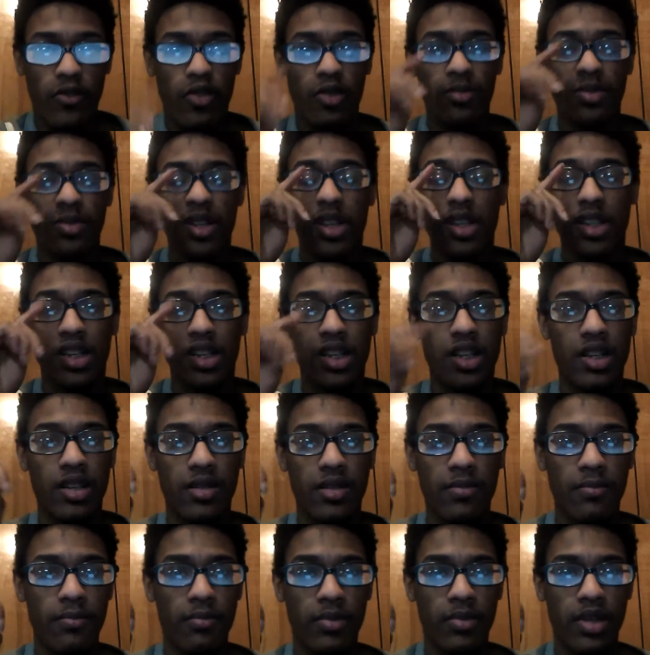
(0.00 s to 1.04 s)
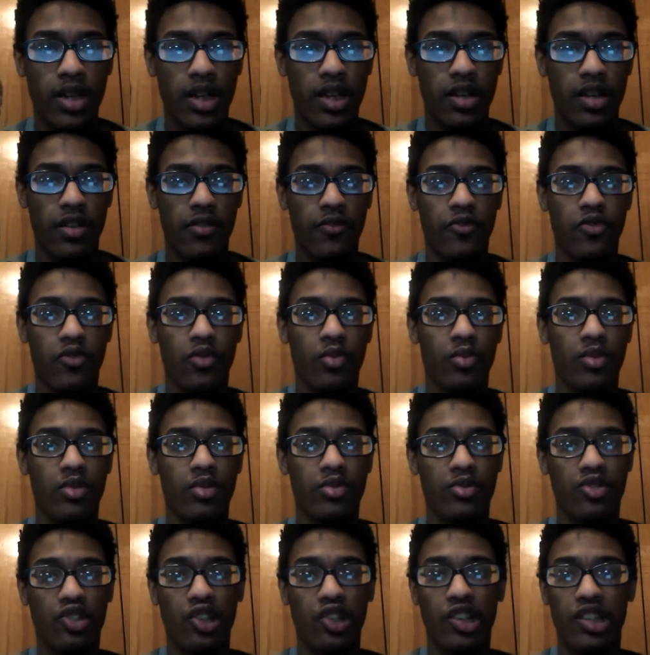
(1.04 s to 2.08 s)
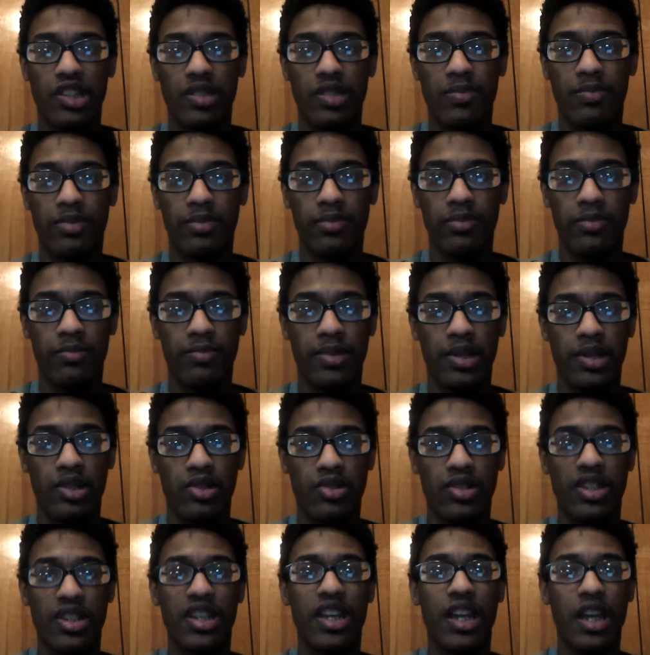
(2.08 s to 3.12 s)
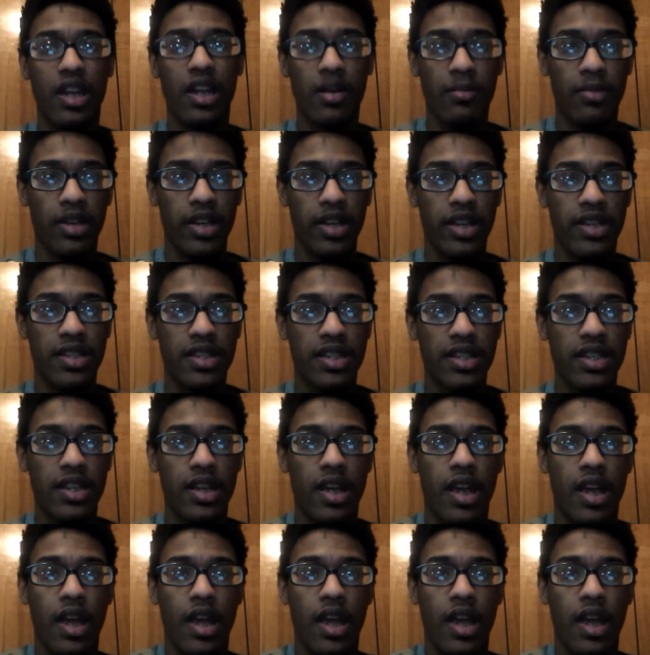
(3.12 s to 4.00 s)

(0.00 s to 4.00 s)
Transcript: from the same name from William Shakespeare's Hamlet,